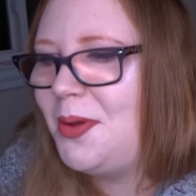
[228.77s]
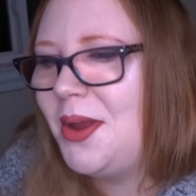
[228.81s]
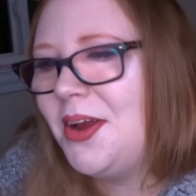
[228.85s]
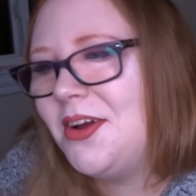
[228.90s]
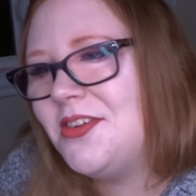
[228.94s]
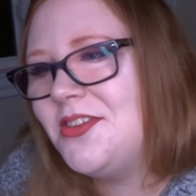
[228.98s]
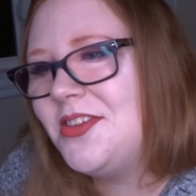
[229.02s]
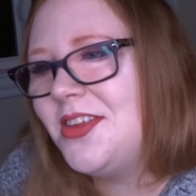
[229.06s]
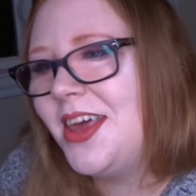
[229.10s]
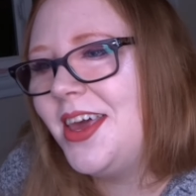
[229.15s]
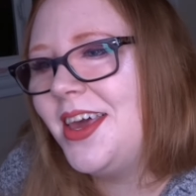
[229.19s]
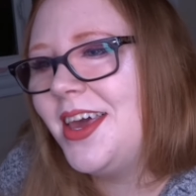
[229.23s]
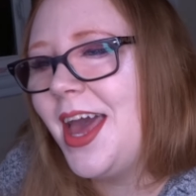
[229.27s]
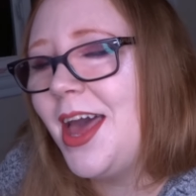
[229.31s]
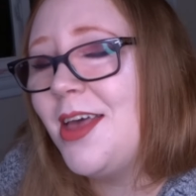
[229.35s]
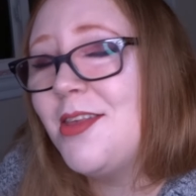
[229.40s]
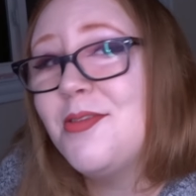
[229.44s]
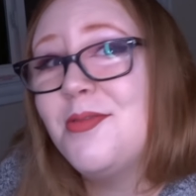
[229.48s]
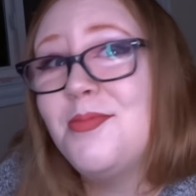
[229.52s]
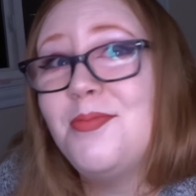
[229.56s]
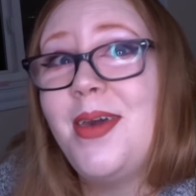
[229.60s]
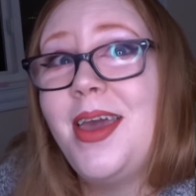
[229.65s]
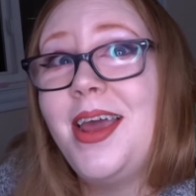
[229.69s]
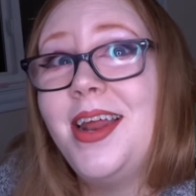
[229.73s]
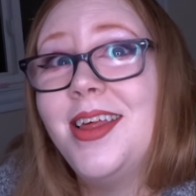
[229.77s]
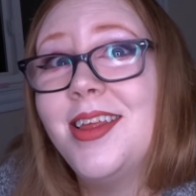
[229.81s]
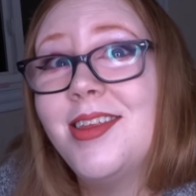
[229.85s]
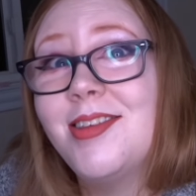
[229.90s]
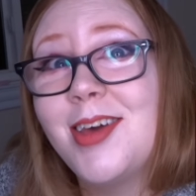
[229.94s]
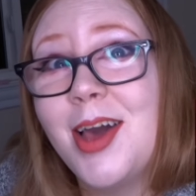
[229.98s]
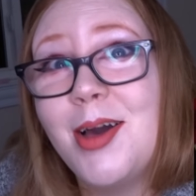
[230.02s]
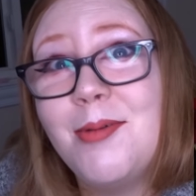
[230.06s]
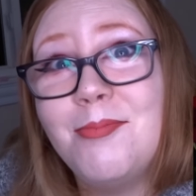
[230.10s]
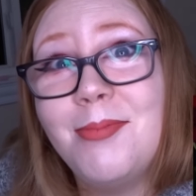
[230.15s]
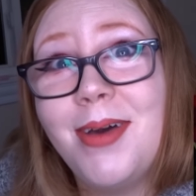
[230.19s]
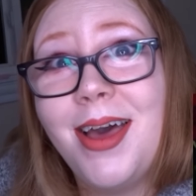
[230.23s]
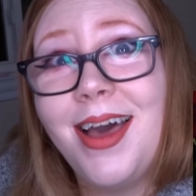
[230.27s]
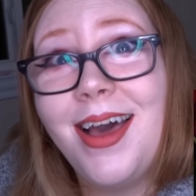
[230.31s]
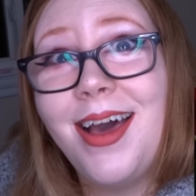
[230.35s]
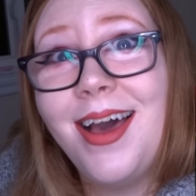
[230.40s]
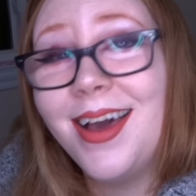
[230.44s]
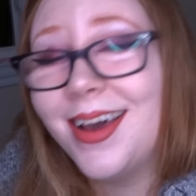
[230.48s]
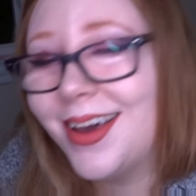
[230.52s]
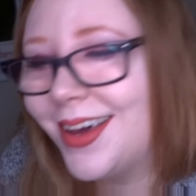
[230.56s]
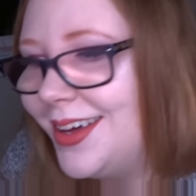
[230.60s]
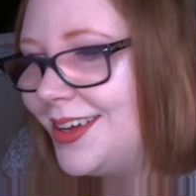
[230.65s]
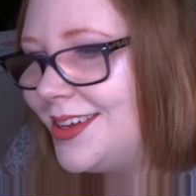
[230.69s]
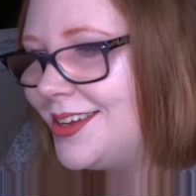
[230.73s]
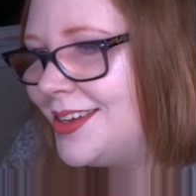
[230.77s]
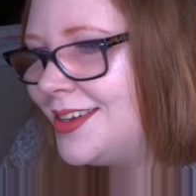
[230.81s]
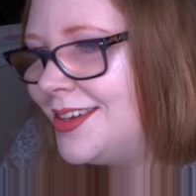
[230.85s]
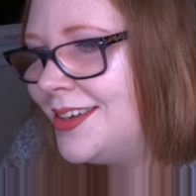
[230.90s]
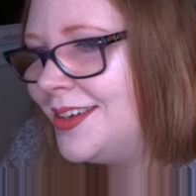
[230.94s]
piercing has made its comeback.